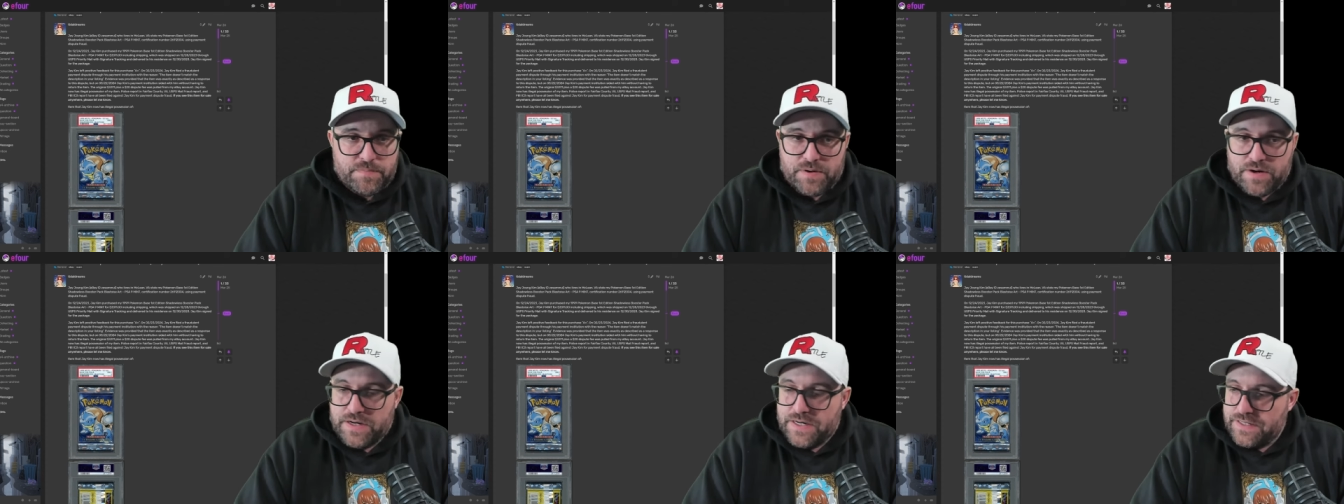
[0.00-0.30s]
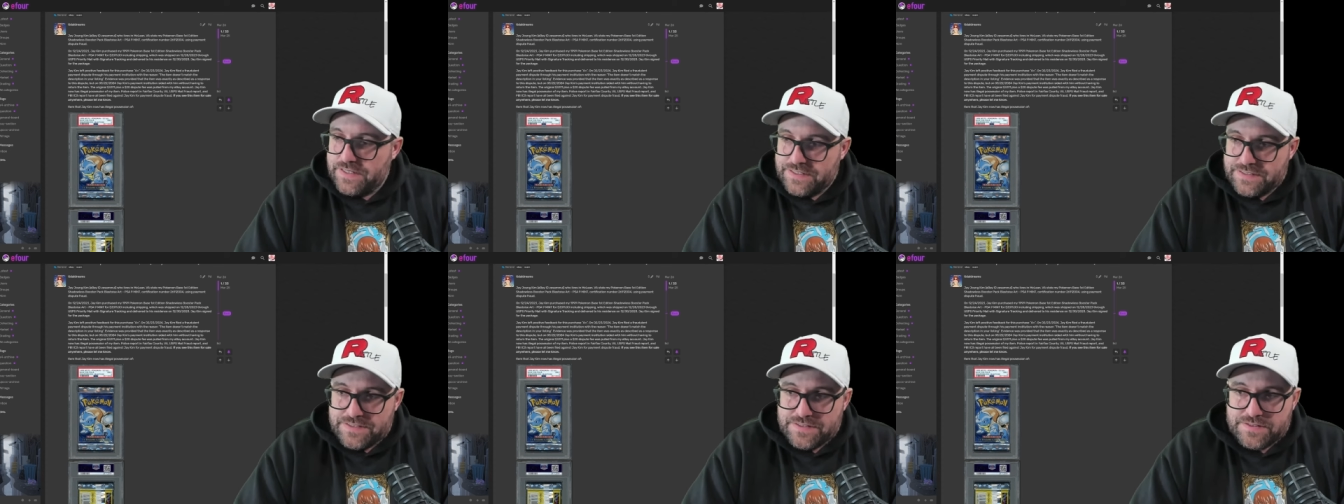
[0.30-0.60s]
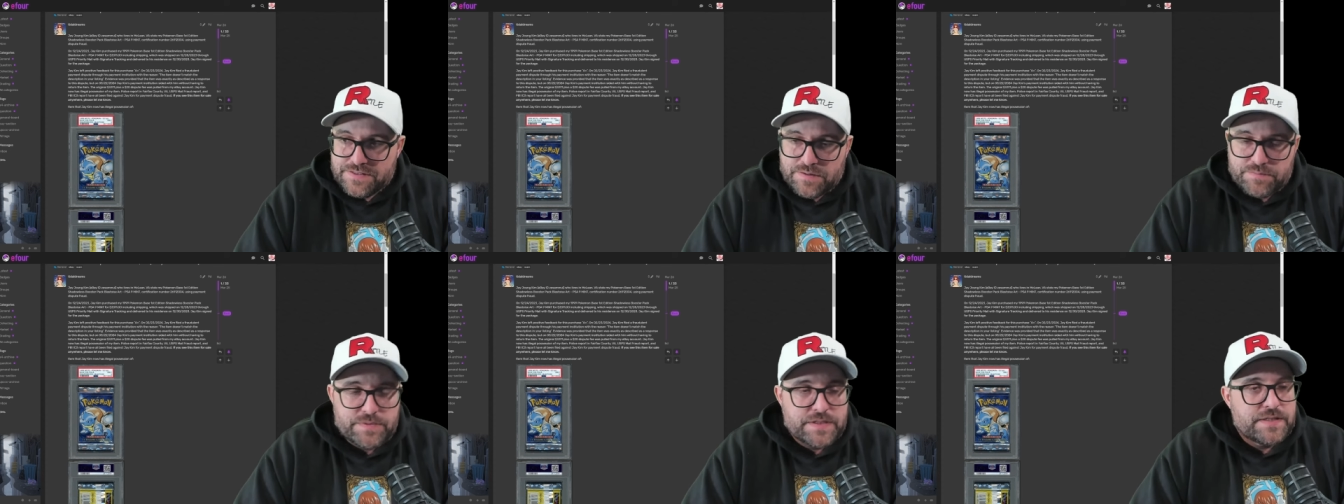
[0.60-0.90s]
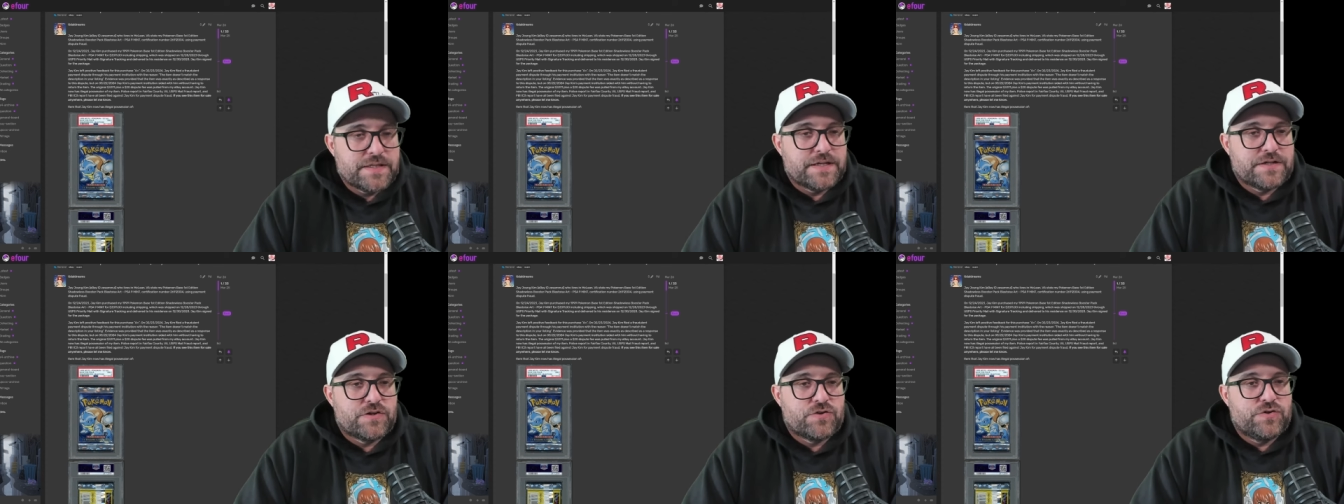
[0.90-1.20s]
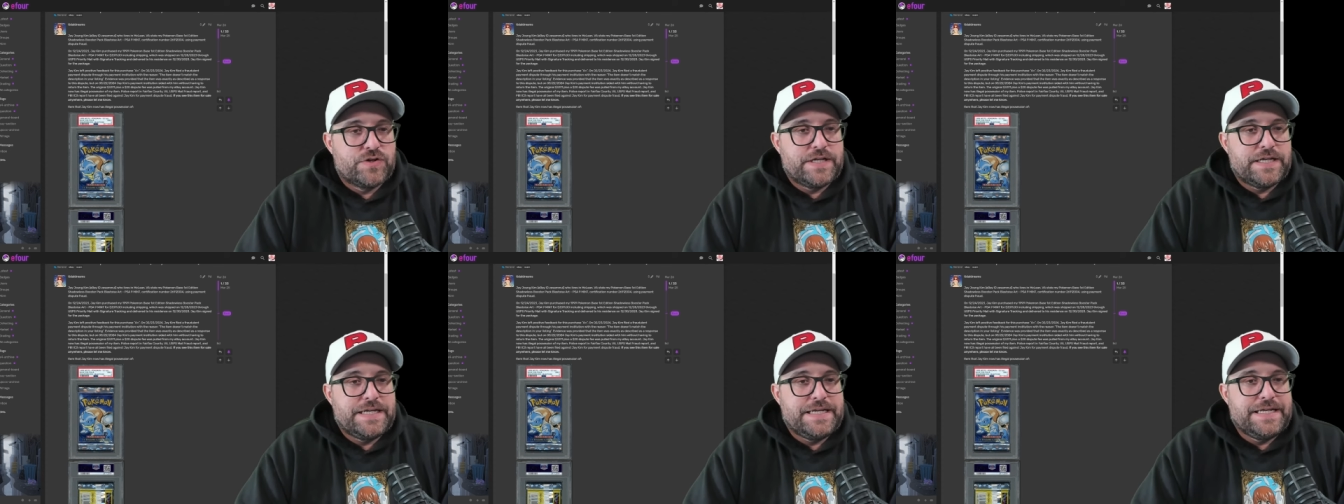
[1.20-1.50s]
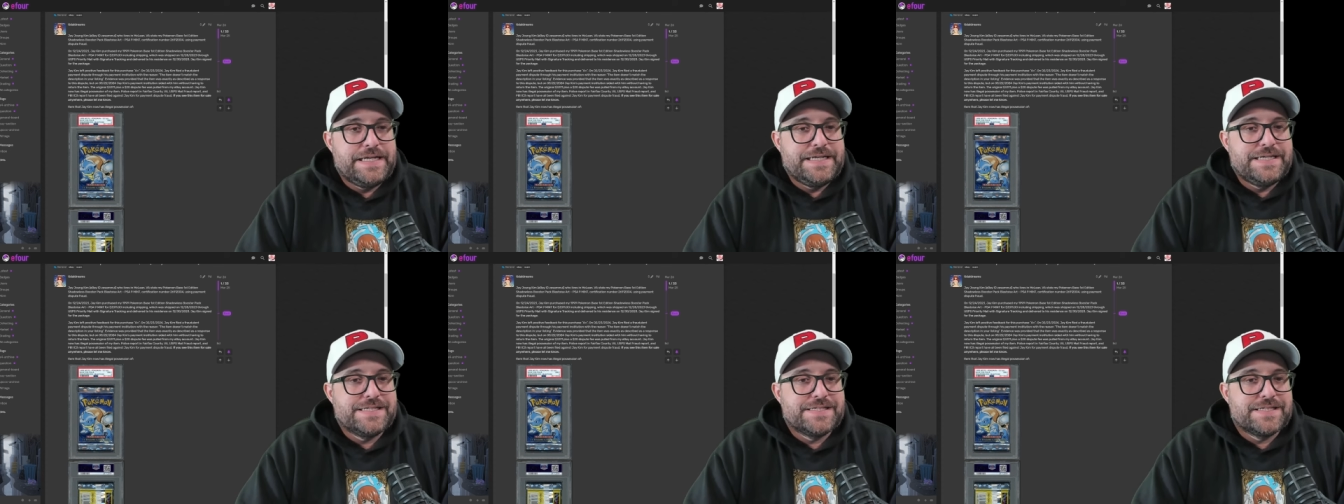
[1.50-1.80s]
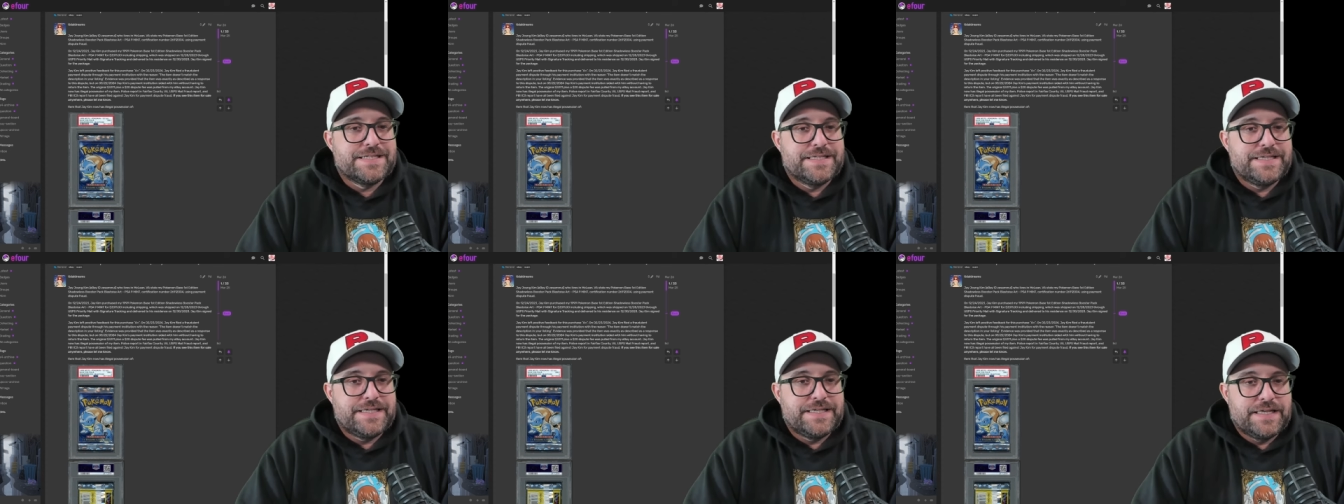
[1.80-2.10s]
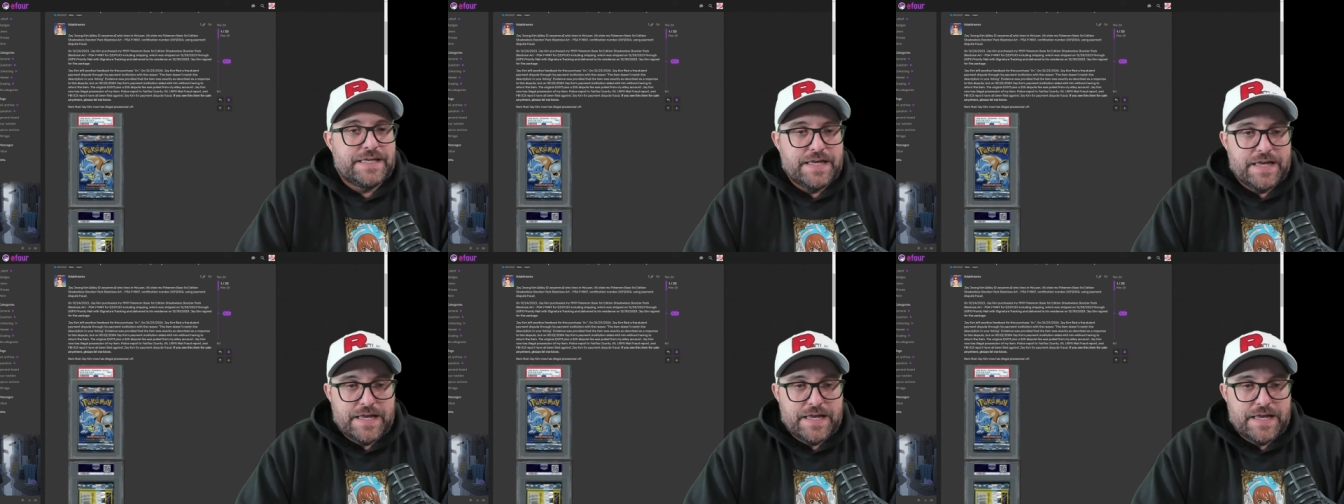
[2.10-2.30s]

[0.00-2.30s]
but this is something that could easily